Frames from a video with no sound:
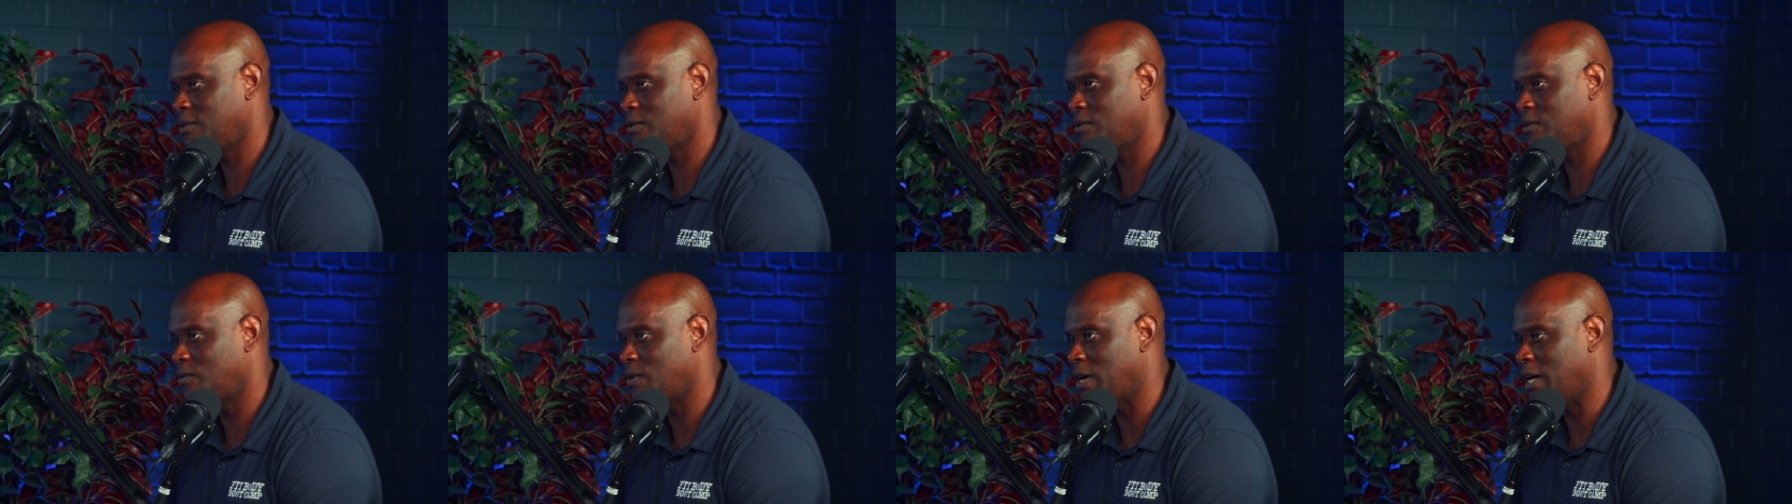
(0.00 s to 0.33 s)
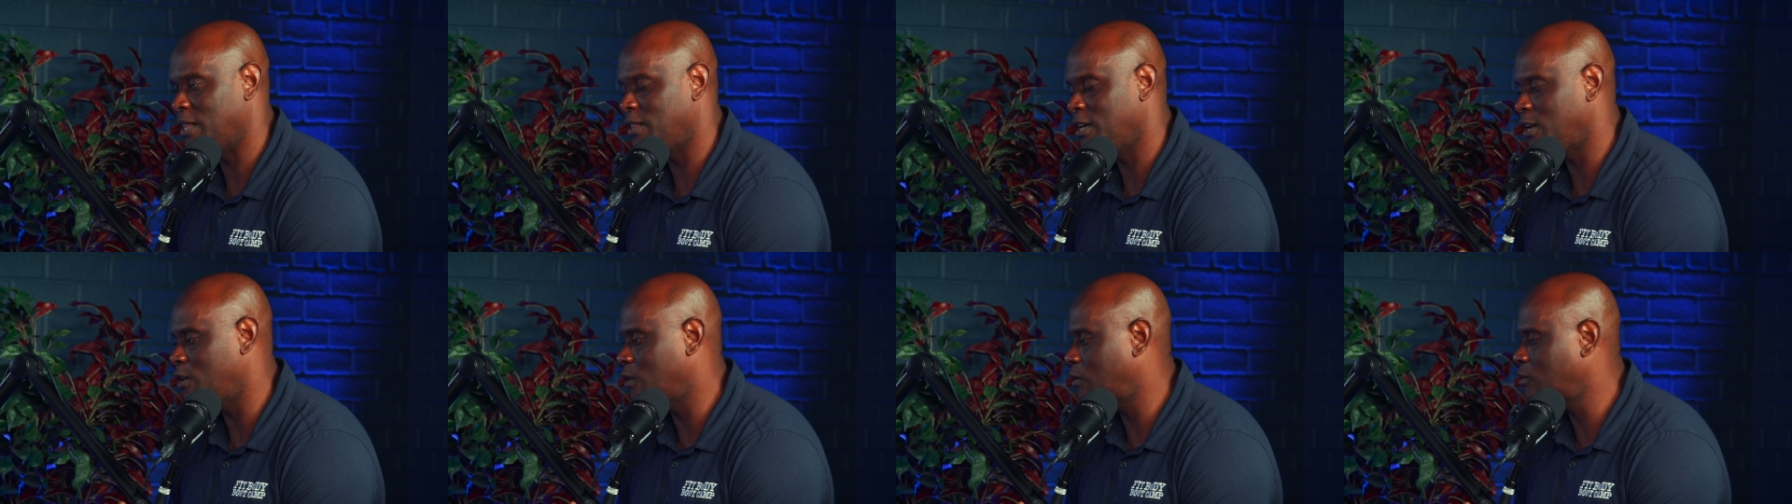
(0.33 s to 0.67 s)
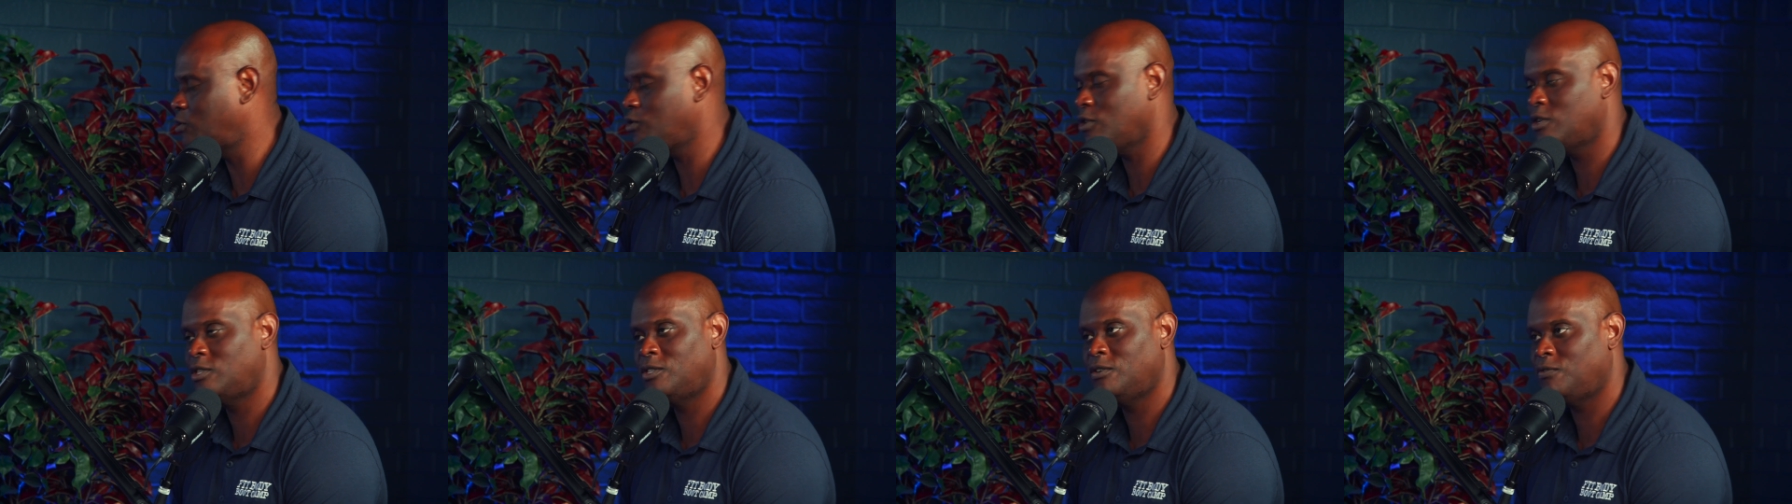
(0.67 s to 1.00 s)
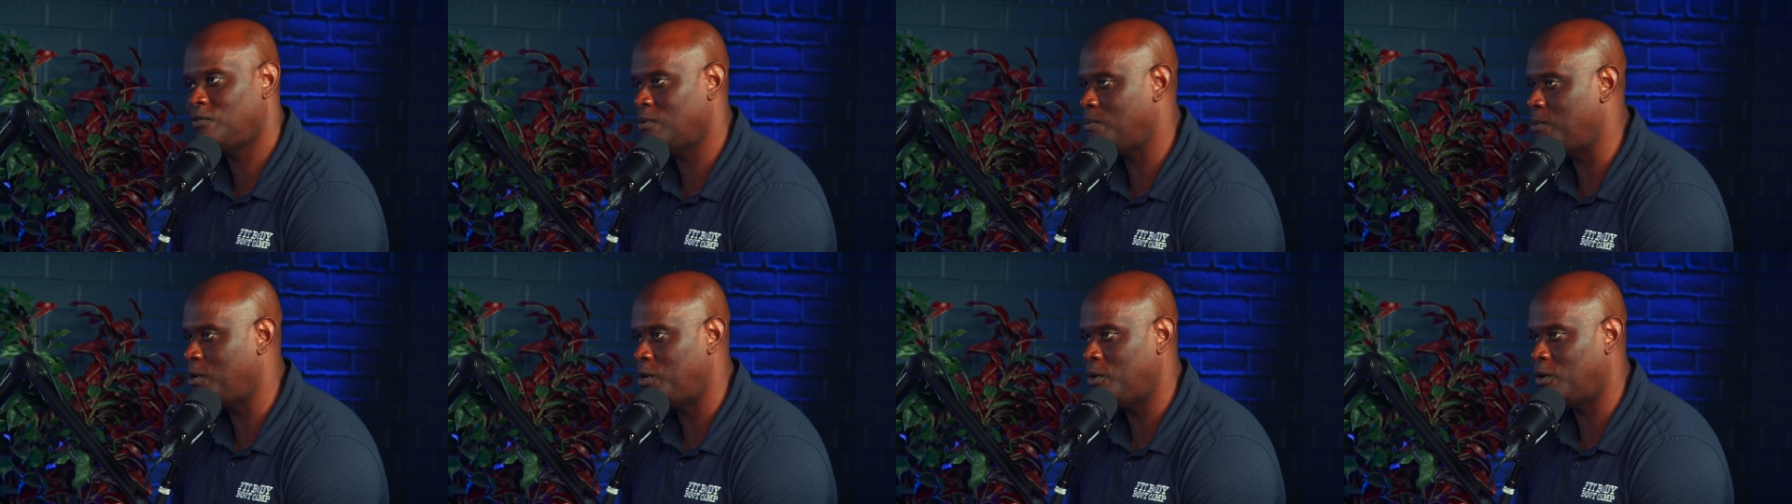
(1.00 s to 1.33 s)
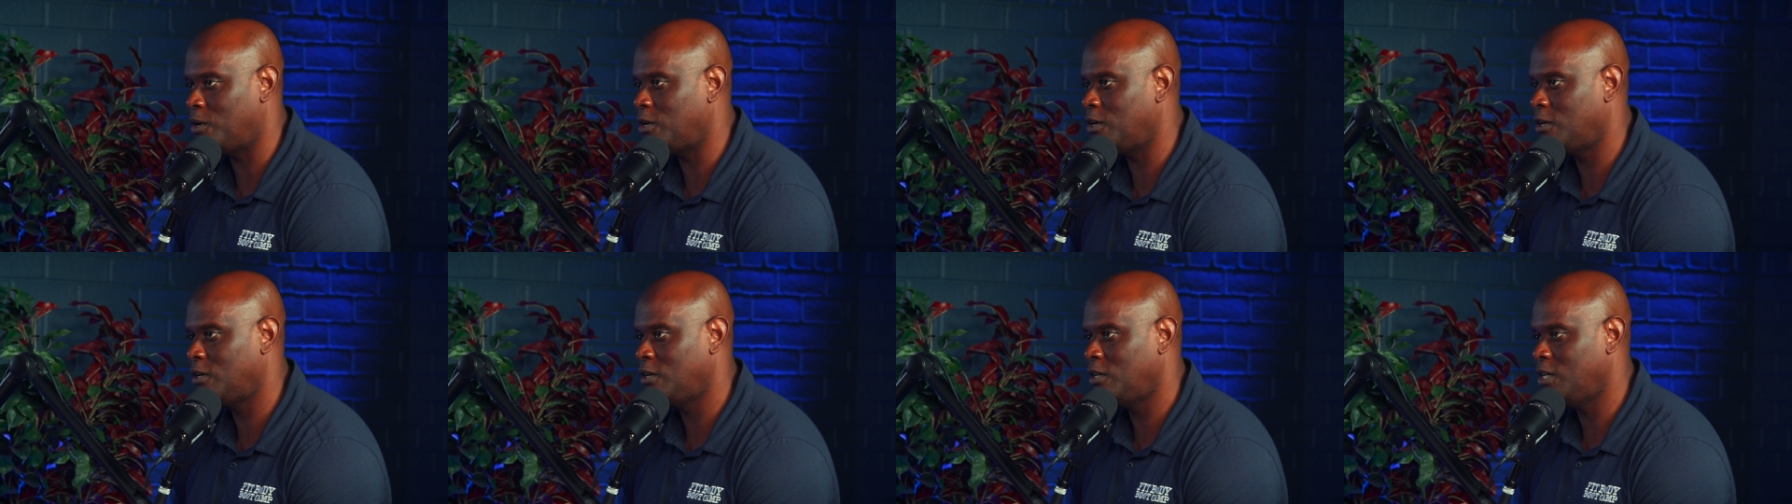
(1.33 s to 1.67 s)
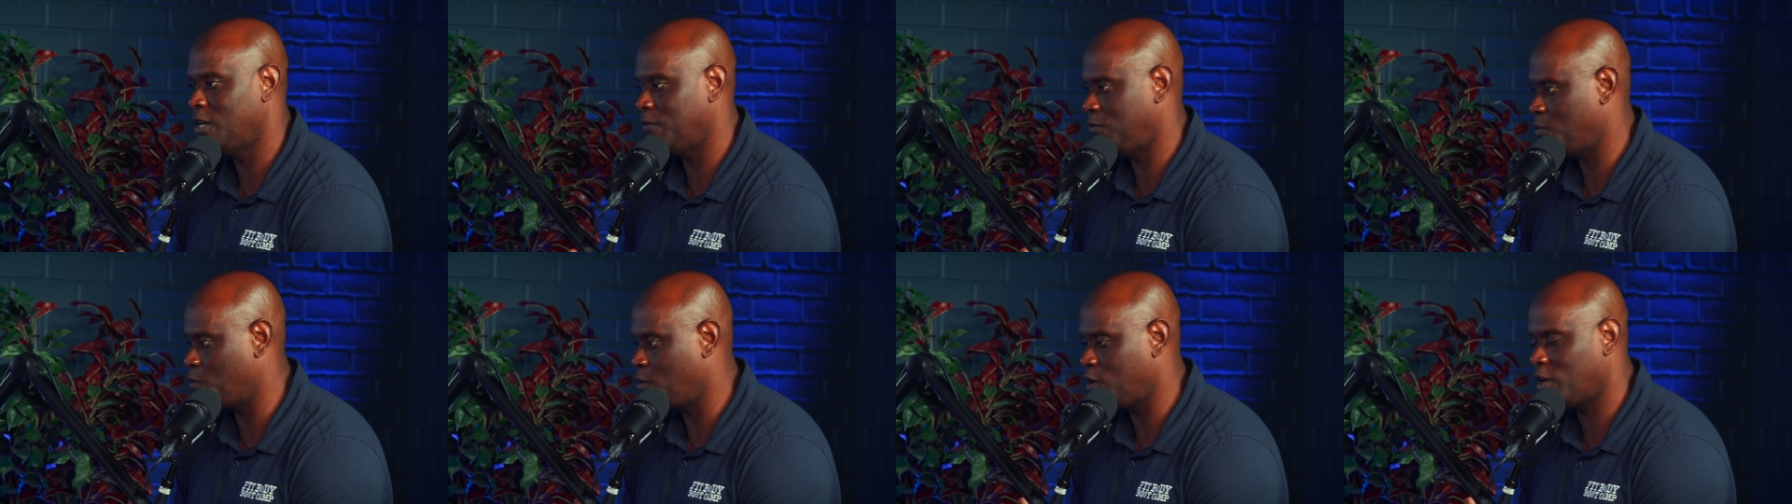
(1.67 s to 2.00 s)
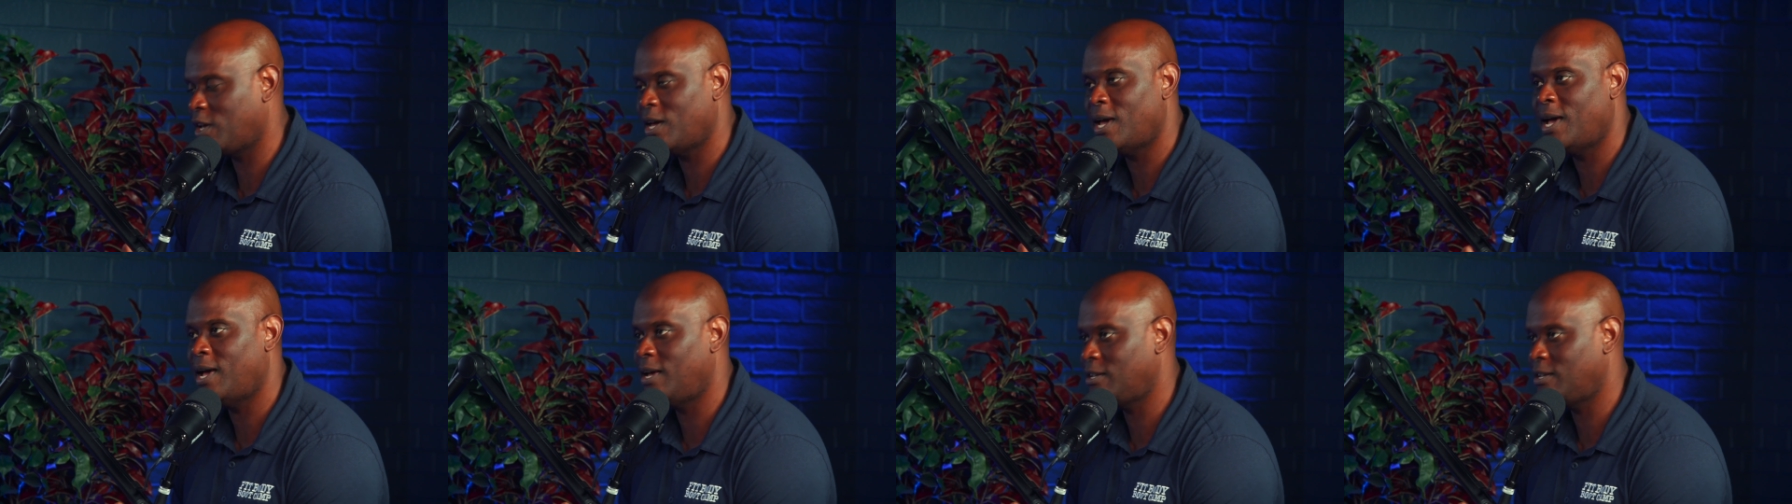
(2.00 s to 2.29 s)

Right? They don't trust you from the door. You have to work your mm-hmm.